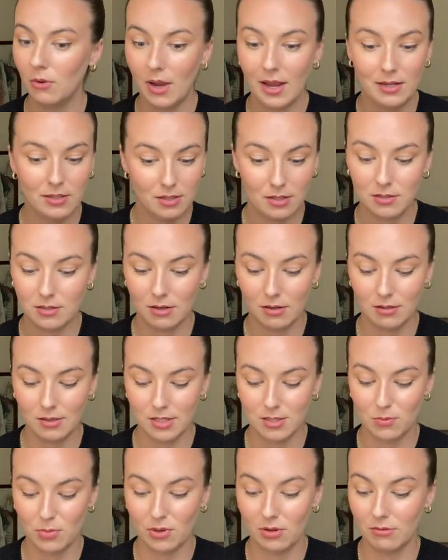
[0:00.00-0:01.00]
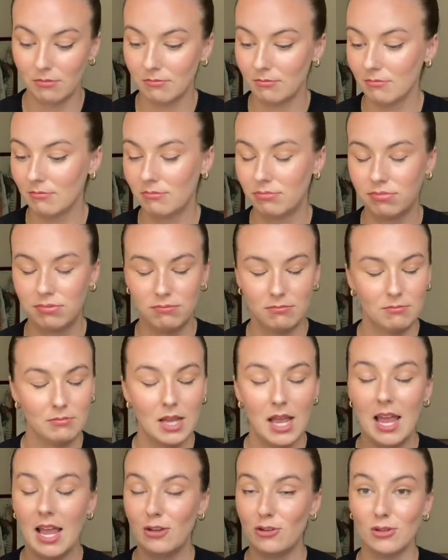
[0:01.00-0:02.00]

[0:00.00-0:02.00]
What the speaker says: hate to the turtles, but it